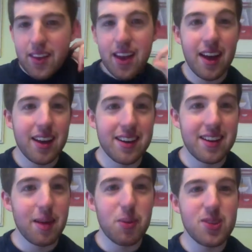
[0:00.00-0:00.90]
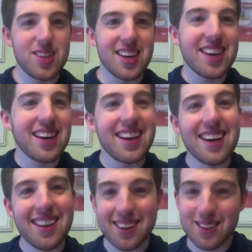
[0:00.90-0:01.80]
And Double D,
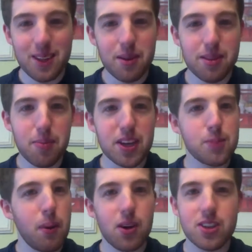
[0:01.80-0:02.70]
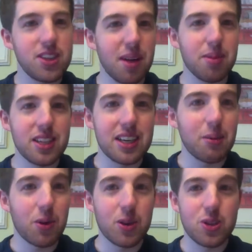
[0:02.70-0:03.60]
the best part is Double D,
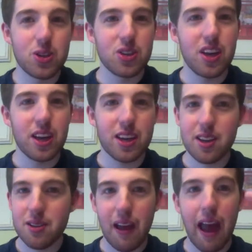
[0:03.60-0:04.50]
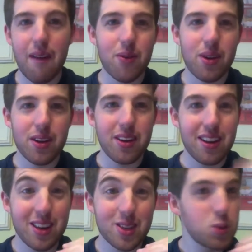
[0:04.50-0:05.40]
where he's just, like,
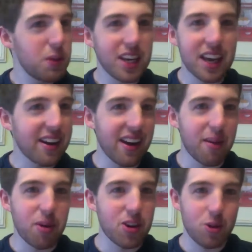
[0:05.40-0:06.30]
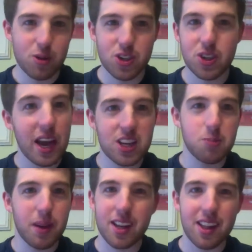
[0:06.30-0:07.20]
he's speaking gibberish, which is kind of
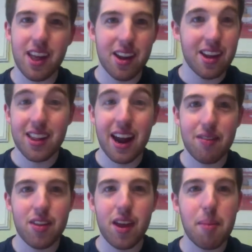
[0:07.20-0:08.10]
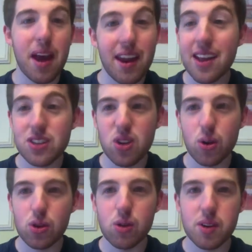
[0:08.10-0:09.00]
speaking the idea that half the time Ed has
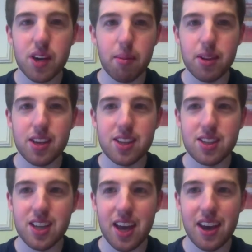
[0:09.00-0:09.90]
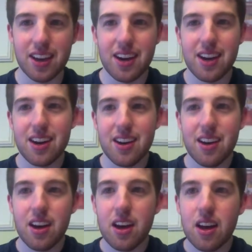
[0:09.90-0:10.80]
no clue what Double D is saying, and it
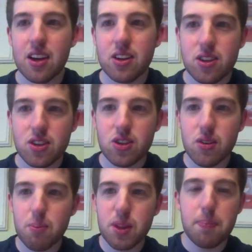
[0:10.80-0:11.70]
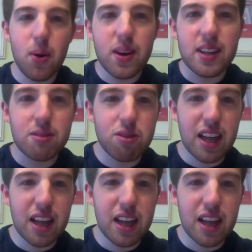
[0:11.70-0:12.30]
just... But the point is, with